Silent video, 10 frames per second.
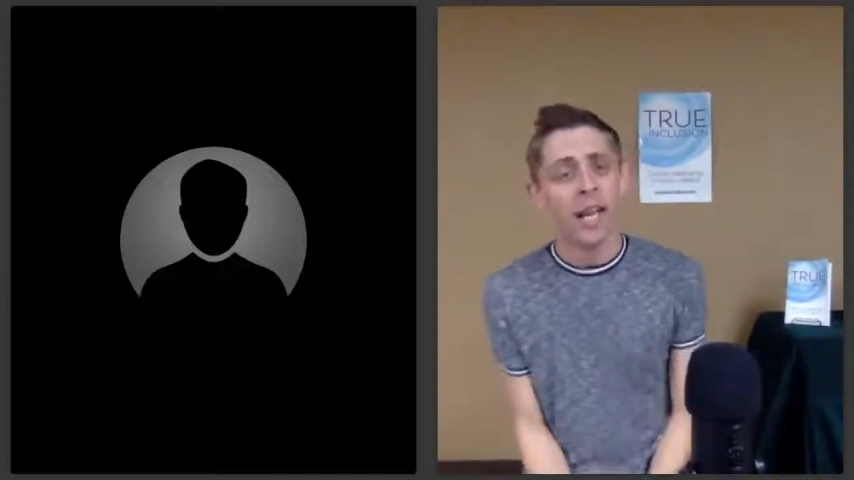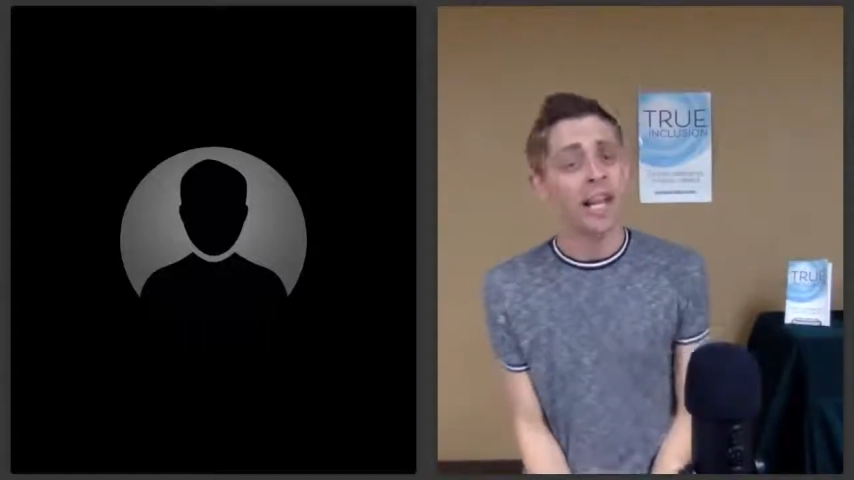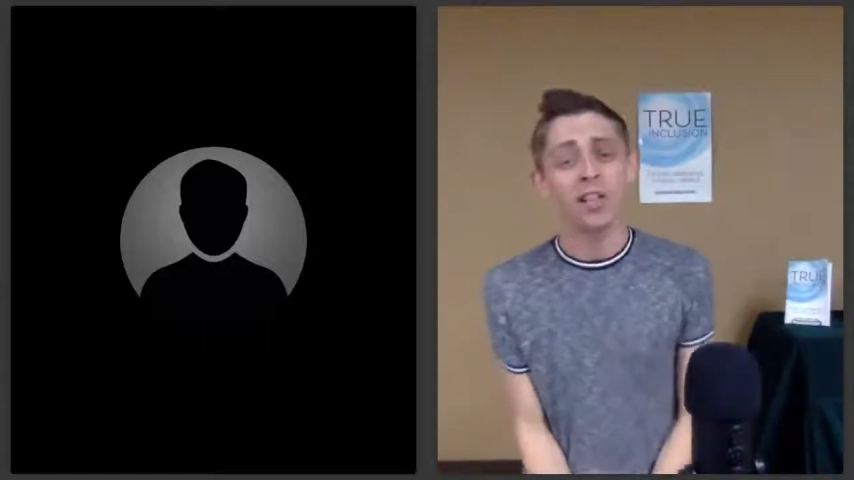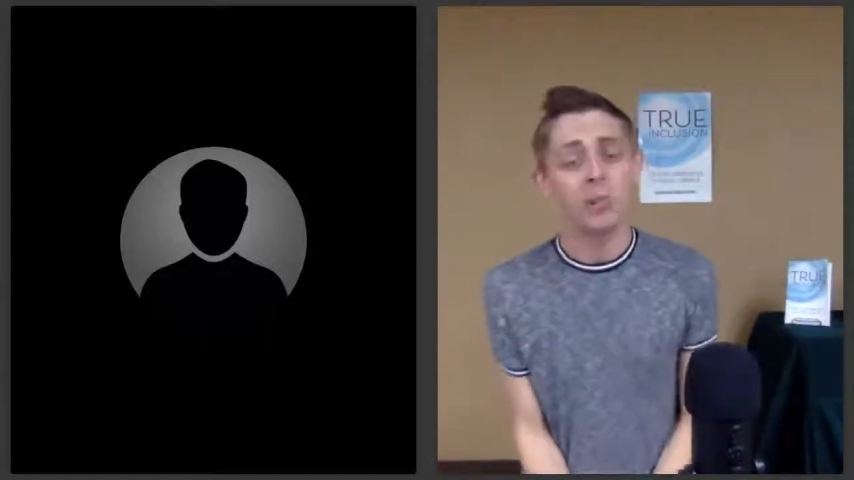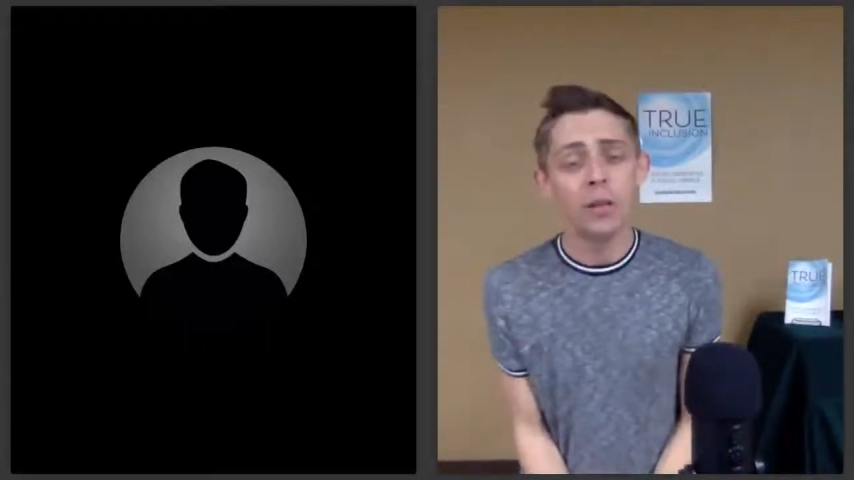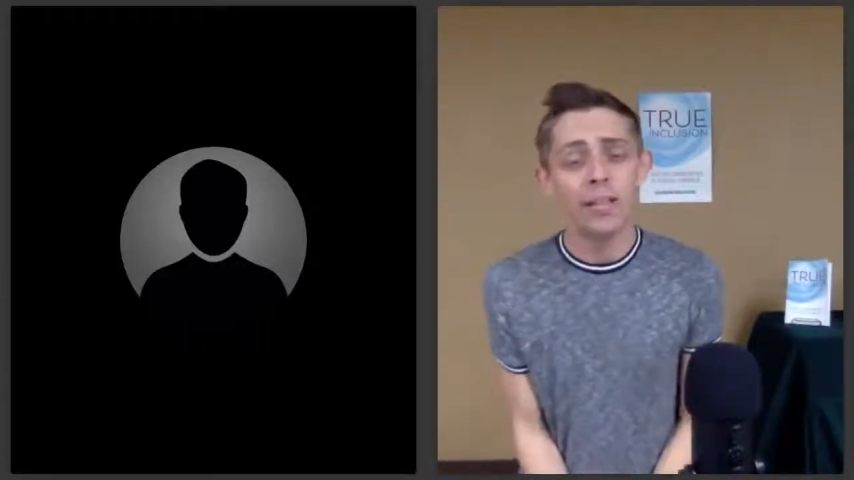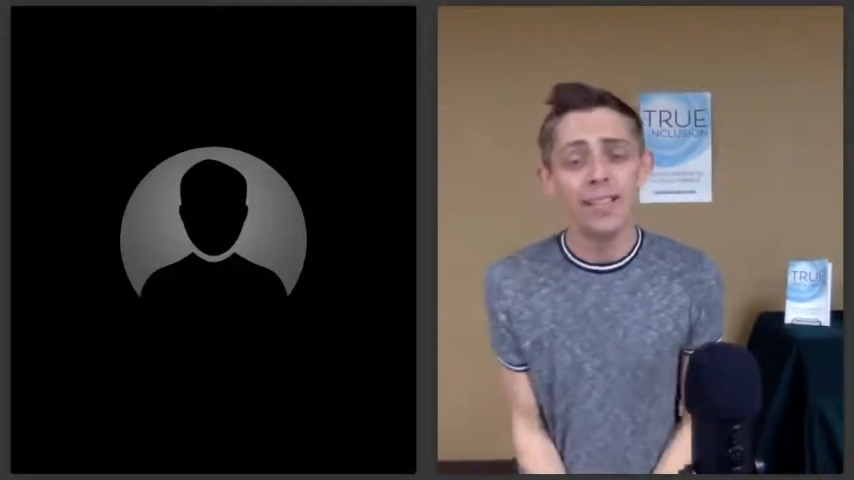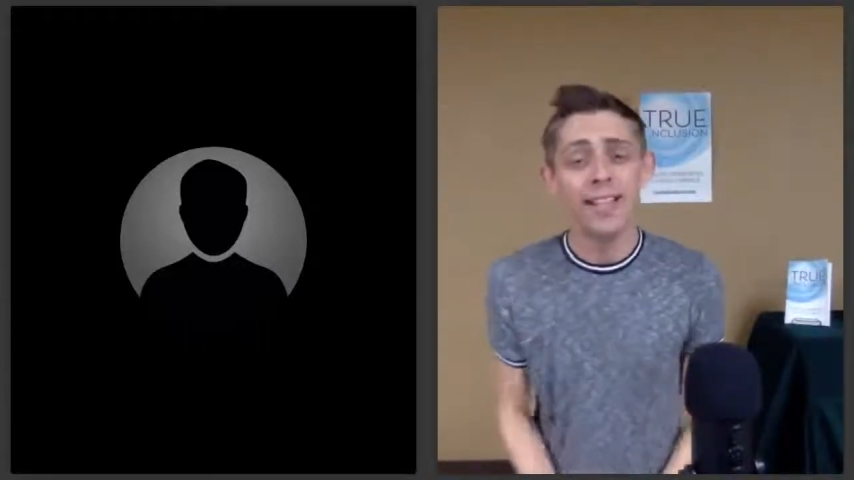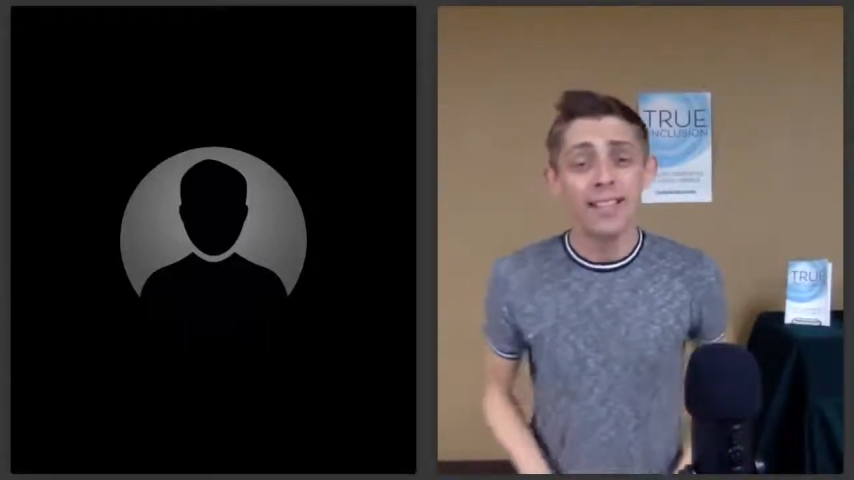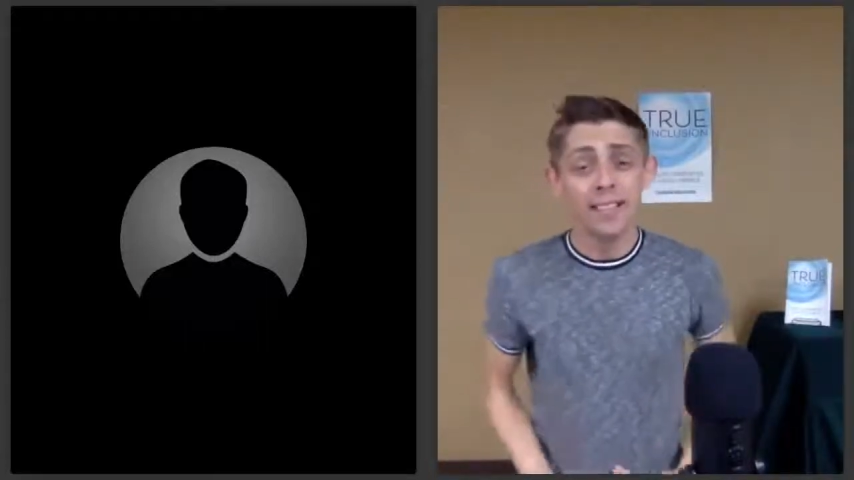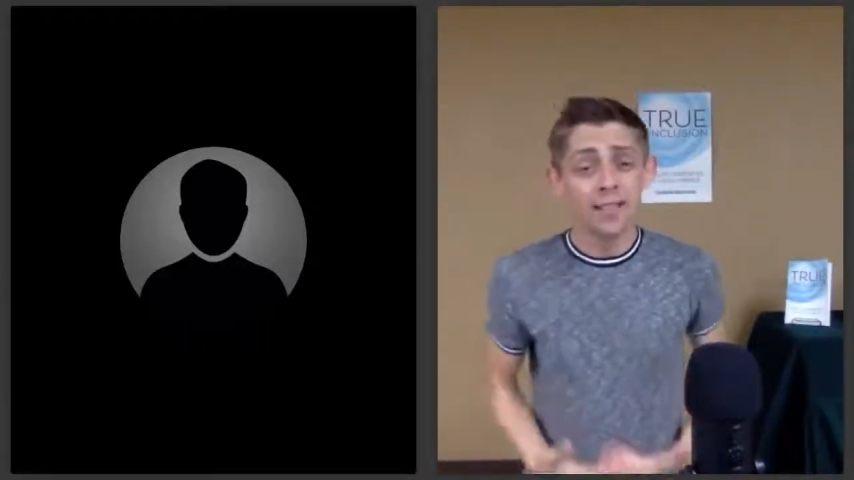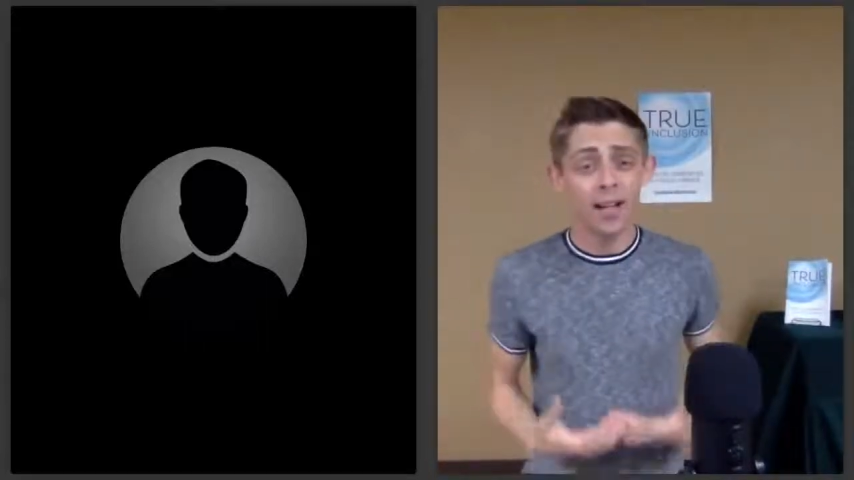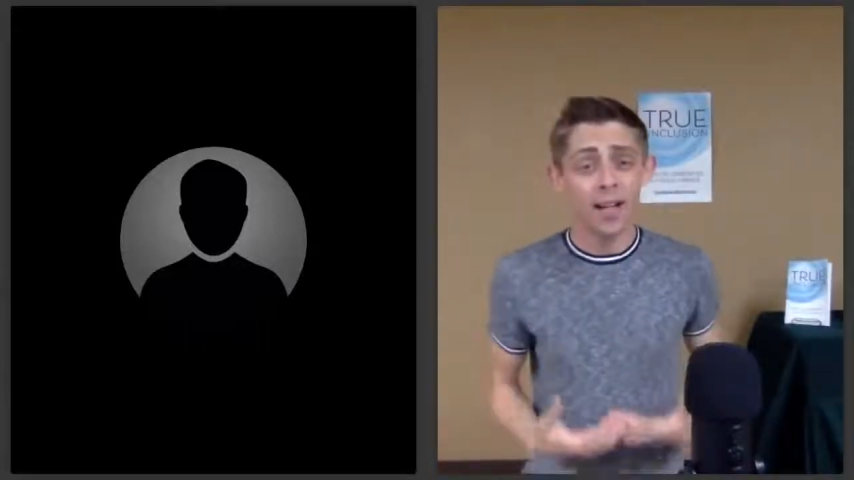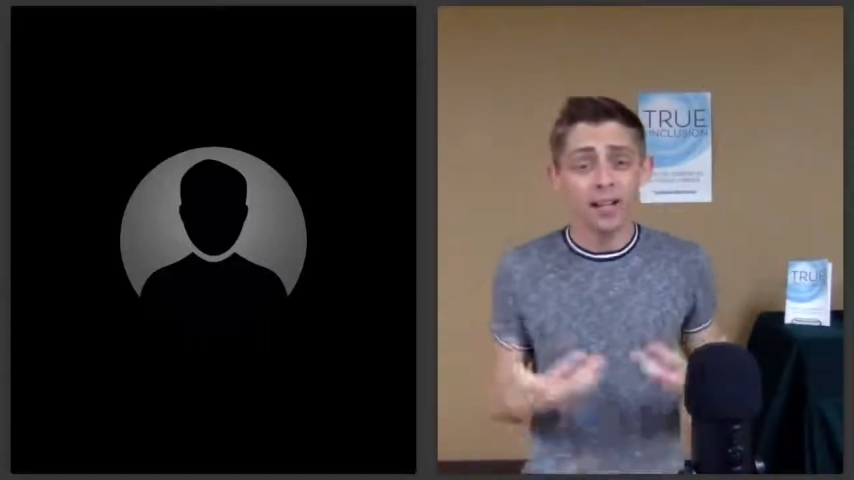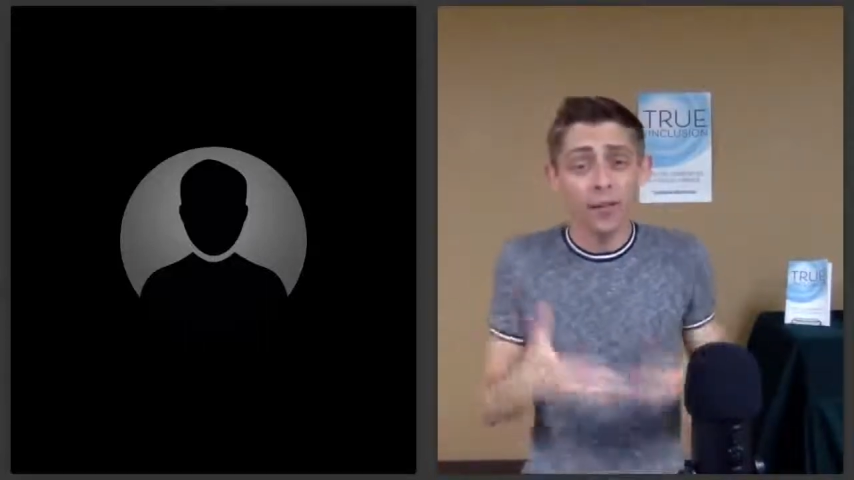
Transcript: an experience that